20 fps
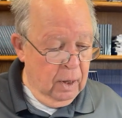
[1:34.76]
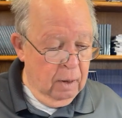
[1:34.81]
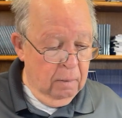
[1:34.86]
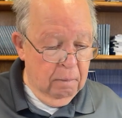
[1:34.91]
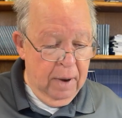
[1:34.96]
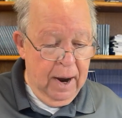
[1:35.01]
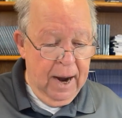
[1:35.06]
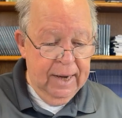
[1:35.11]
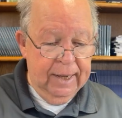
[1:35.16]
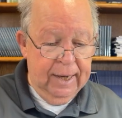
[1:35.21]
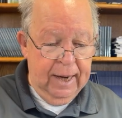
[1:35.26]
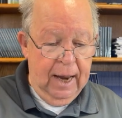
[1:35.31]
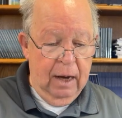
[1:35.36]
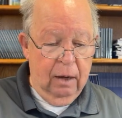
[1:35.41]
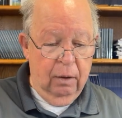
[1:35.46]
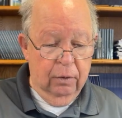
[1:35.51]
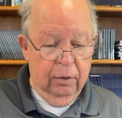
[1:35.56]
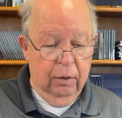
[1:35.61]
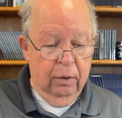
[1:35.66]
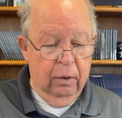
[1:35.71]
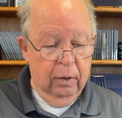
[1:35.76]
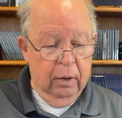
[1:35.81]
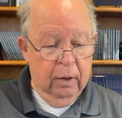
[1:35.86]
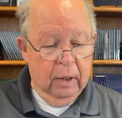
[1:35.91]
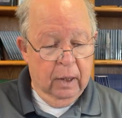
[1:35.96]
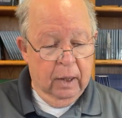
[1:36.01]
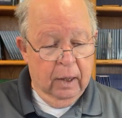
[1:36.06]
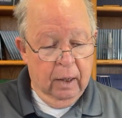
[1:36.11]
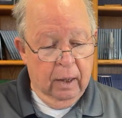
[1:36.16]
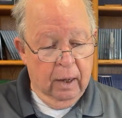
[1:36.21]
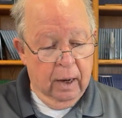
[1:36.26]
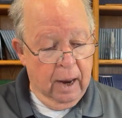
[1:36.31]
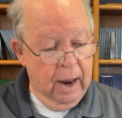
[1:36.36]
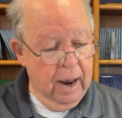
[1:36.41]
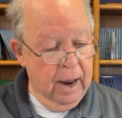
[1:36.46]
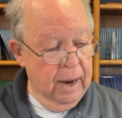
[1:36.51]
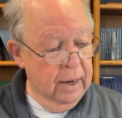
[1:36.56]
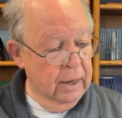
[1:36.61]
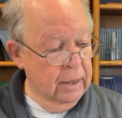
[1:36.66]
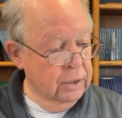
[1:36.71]
My calendar
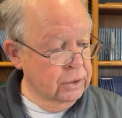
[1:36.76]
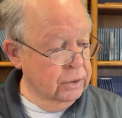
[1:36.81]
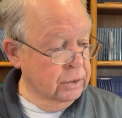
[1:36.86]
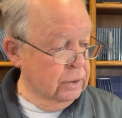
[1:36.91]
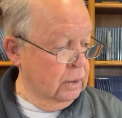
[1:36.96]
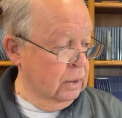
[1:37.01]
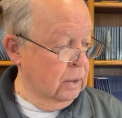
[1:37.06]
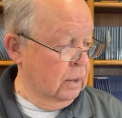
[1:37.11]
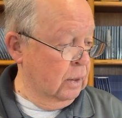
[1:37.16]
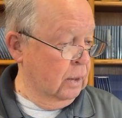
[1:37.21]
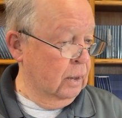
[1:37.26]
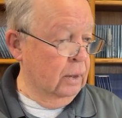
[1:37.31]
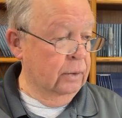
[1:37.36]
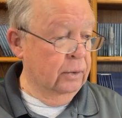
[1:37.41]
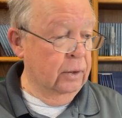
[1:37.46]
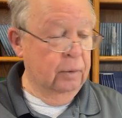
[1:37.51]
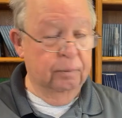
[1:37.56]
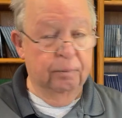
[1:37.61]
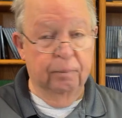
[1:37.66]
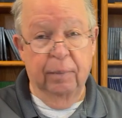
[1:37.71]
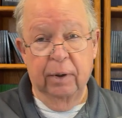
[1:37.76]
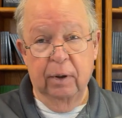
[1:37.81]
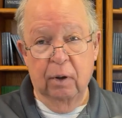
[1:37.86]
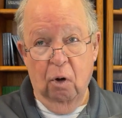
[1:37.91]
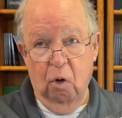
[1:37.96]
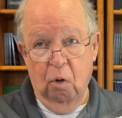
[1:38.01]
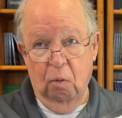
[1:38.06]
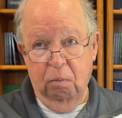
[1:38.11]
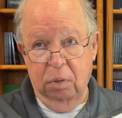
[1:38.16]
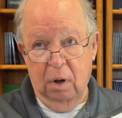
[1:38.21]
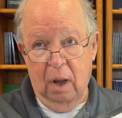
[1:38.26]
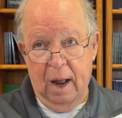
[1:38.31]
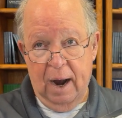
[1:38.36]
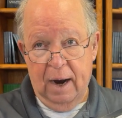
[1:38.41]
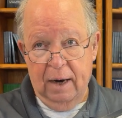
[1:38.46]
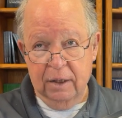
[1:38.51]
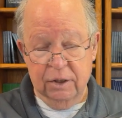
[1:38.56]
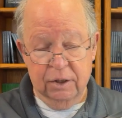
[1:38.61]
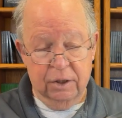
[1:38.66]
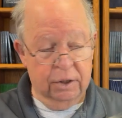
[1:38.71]
has the big old
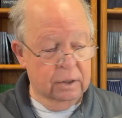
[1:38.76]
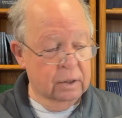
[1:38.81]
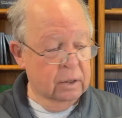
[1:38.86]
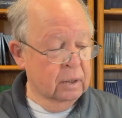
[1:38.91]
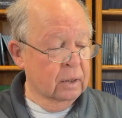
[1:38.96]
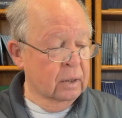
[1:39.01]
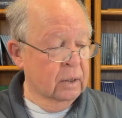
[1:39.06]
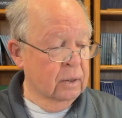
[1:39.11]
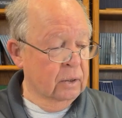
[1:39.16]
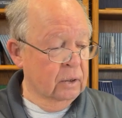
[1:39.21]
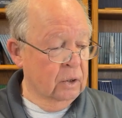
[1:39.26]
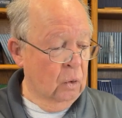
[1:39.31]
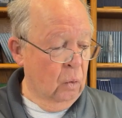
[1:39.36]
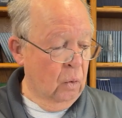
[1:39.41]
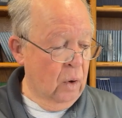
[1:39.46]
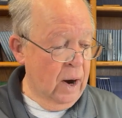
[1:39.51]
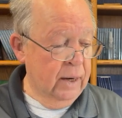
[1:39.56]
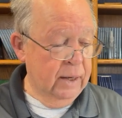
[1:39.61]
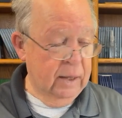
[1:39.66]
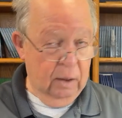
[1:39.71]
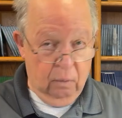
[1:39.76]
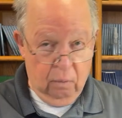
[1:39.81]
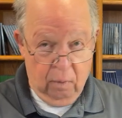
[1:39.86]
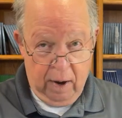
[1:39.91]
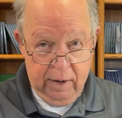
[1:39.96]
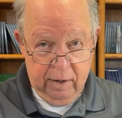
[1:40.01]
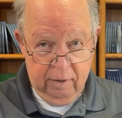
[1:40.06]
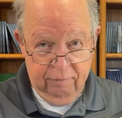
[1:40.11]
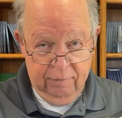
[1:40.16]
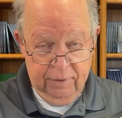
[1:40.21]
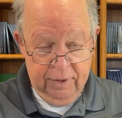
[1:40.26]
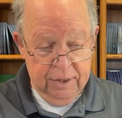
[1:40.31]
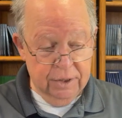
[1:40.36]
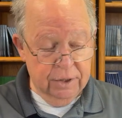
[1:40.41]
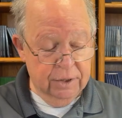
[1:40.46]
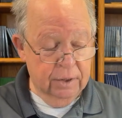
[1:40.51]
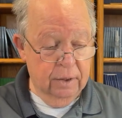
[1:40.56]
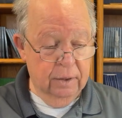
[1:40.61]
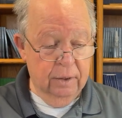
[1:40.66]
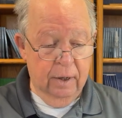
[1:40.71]
blocks to where I can write
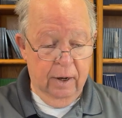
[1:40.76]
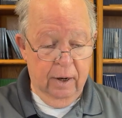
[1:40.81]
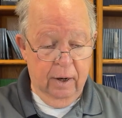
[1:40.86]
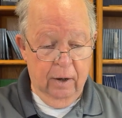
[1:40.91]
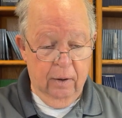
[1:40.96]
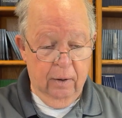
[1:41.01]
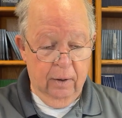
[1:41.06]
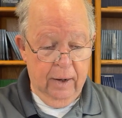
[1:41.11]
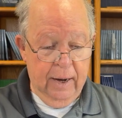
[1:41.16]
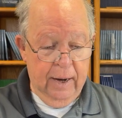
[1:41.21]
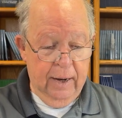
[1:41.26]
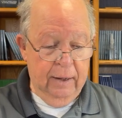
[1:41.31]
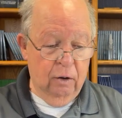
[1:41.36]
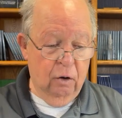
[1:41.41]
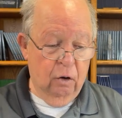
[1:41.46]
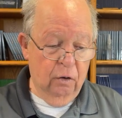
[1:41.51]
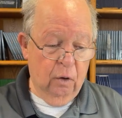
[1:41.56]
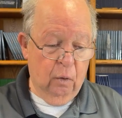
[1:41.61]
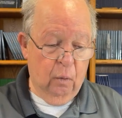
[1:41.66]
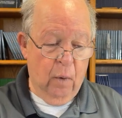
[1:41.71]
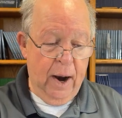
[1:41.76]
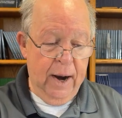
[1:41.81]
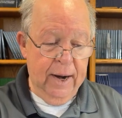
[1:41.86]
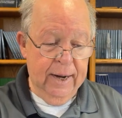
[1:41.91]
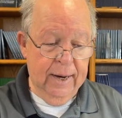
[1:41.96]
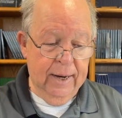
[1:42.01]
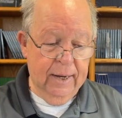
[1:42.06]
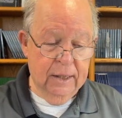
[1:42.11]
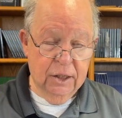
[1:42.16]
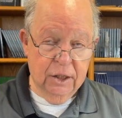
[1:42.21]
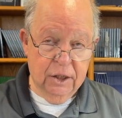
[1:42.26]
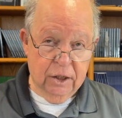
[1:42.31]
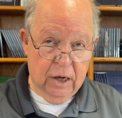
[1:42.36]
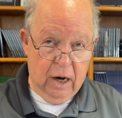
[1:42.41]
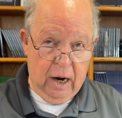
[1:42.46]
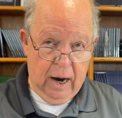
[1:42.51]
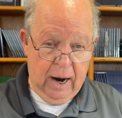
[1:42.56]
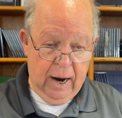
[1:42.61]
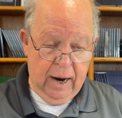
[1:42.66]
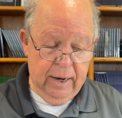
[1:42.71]
events in there, and on the right-hand
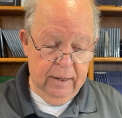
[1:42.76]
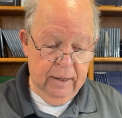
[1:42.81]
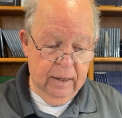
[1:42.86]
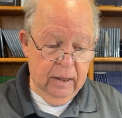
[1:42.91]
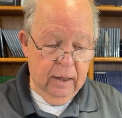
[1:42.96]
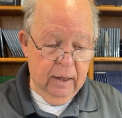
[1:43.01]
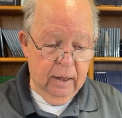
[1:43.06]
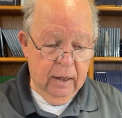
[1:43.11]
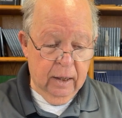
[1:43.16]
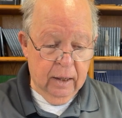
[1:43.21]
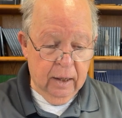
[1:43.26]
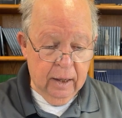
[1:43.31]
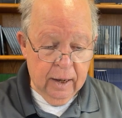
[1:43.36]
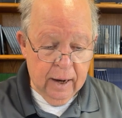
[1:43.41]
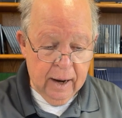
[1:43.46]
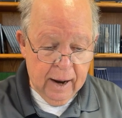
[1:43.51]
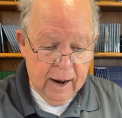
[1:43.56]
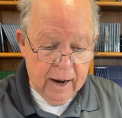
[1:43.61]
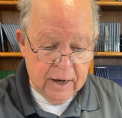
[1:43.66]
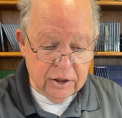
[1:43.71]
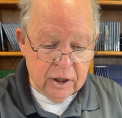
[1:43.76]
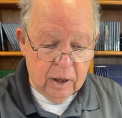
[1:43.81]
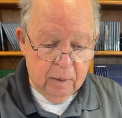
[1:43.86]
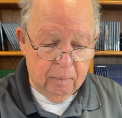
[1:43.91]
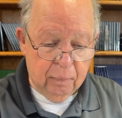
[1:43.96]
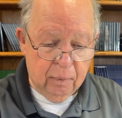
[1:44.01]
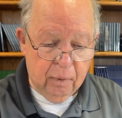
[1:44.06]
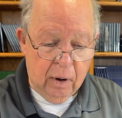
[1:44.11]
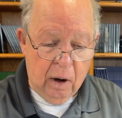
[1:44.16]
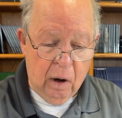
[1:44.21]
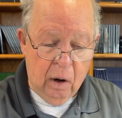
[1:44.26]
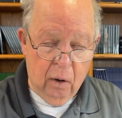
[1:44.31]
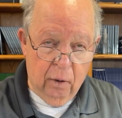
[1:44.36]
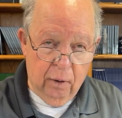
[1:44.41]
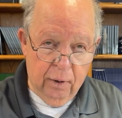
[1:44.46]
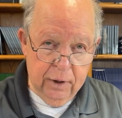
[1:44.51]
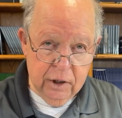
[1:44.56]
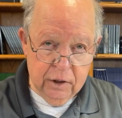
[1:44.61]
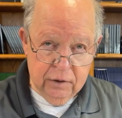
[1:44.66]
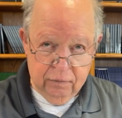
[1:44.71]
side, it has a
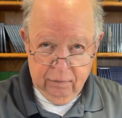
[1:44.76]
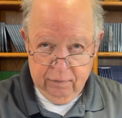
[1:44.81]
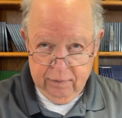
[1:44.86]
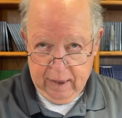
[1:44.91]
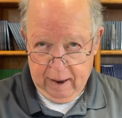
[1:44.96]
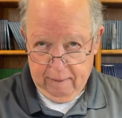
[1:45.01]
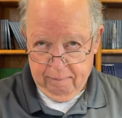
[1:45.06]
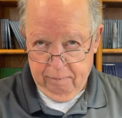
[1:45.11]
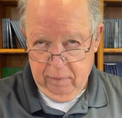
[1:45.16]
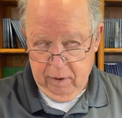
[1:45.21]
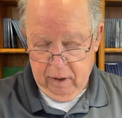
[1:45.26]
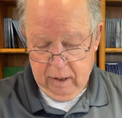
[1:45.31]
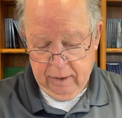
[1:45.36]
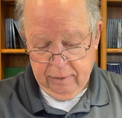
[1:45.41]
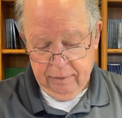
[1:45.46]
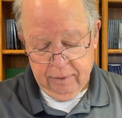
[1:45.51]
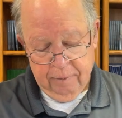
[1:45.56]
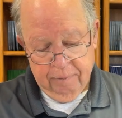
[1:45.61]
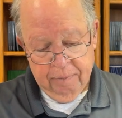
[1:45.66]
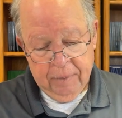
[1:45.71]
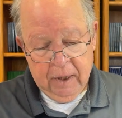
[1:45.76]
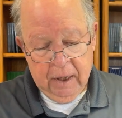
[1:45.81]
priorities for that month.